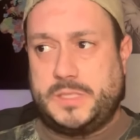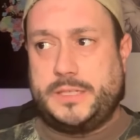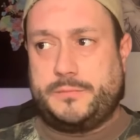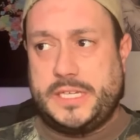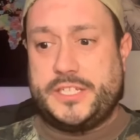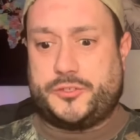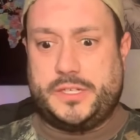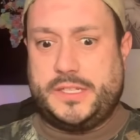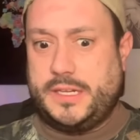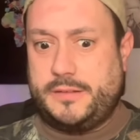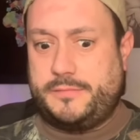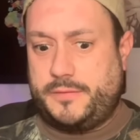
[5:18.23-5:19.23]
entry that
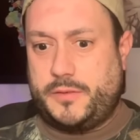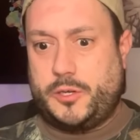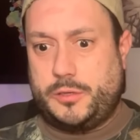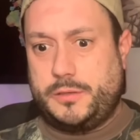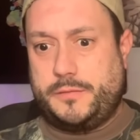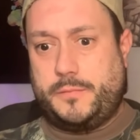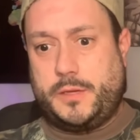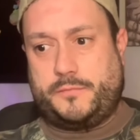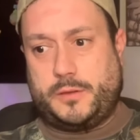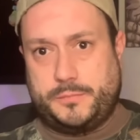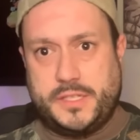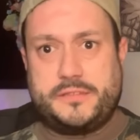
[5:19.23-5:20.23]
I've heard from
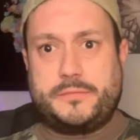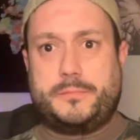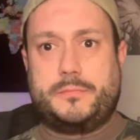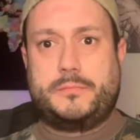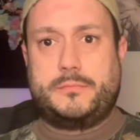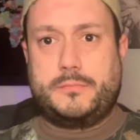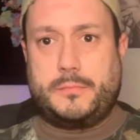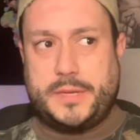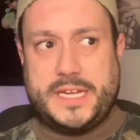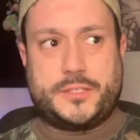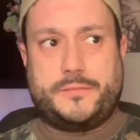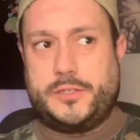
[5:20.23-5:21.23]
this batch
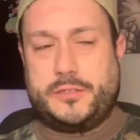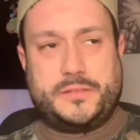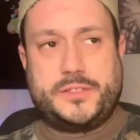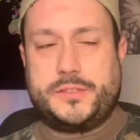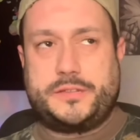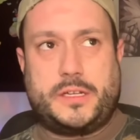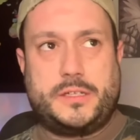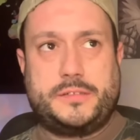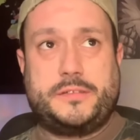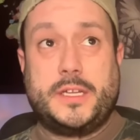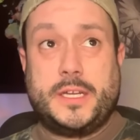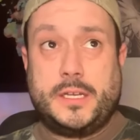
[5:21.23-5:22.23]
of Eurovision songs
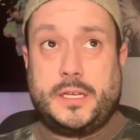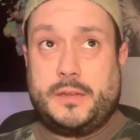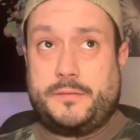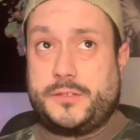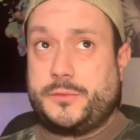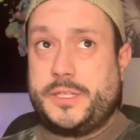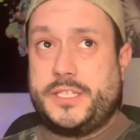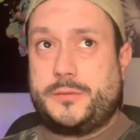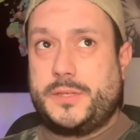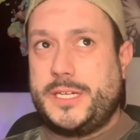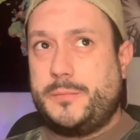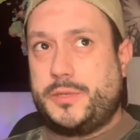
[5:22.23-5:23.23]
for 2020,
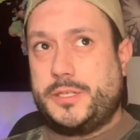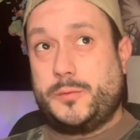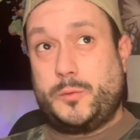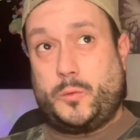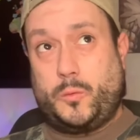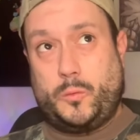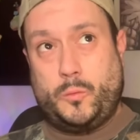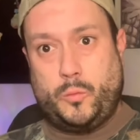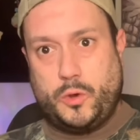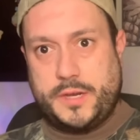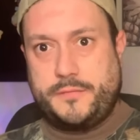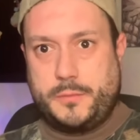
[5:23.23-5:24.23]
but one
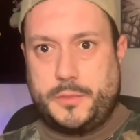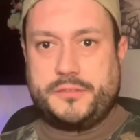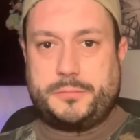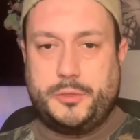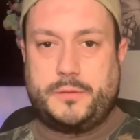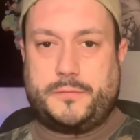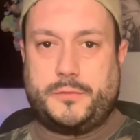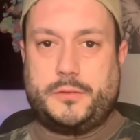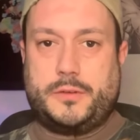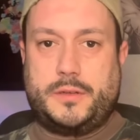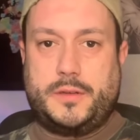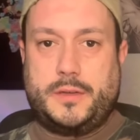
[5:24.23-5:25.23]
of the most beautiful
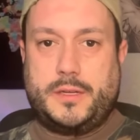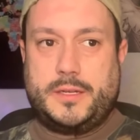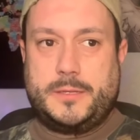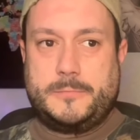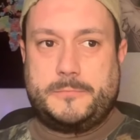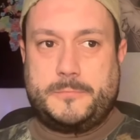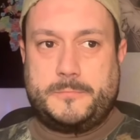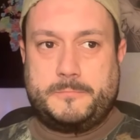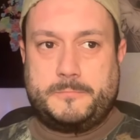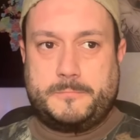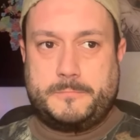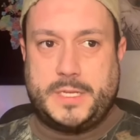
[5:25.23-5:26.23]

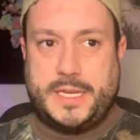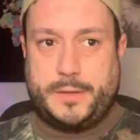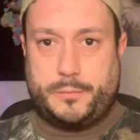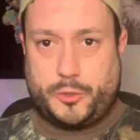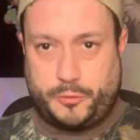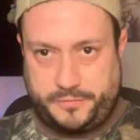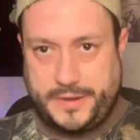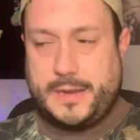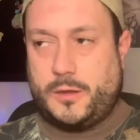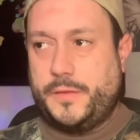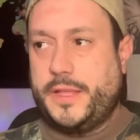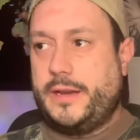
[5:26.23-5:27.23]
and profound
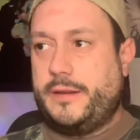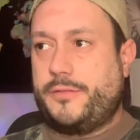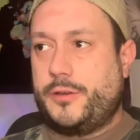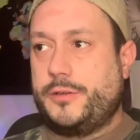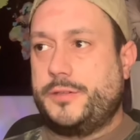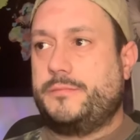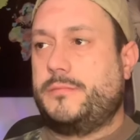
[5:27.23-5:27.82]
that I've heard